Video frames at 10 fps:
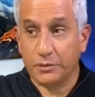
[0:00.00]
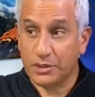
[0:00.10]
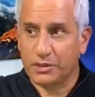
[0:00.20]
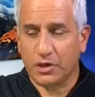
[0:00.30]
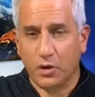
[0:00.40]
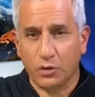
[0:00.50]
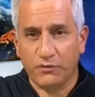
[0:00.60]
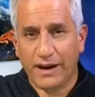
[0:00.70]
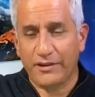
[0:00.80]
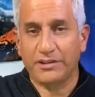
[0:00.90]
which is a cold
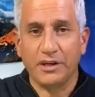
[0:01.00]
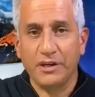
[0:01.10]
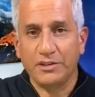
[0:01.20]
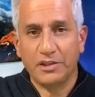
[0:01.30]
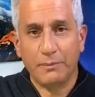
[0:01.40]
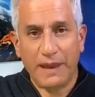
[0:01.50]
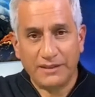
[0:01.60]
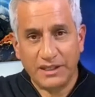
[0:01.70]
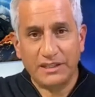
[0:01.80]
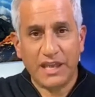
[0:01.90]
virus
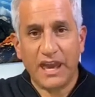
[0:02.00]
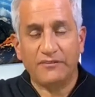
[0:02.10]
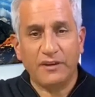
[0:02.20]
chimpanzees have.